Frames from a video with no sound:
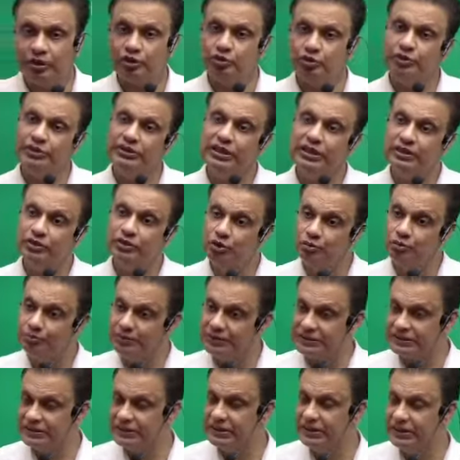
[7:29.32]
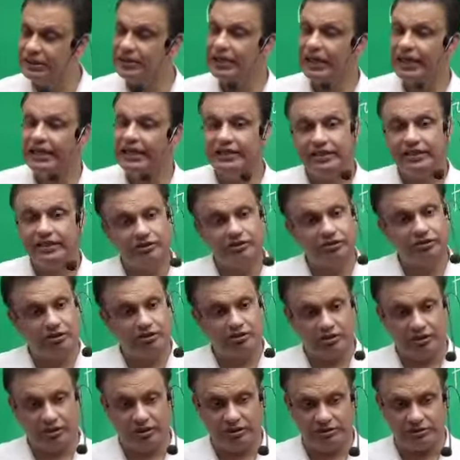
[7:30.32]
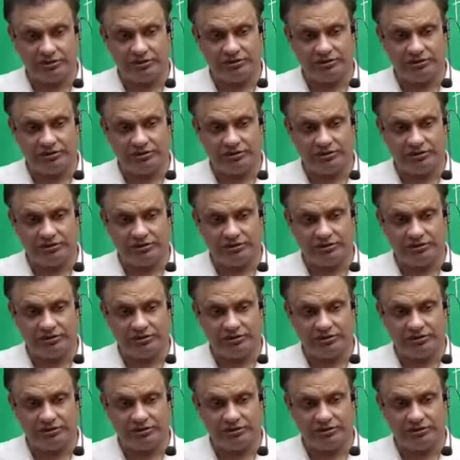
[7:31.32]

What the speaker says: whether you personally like it or not.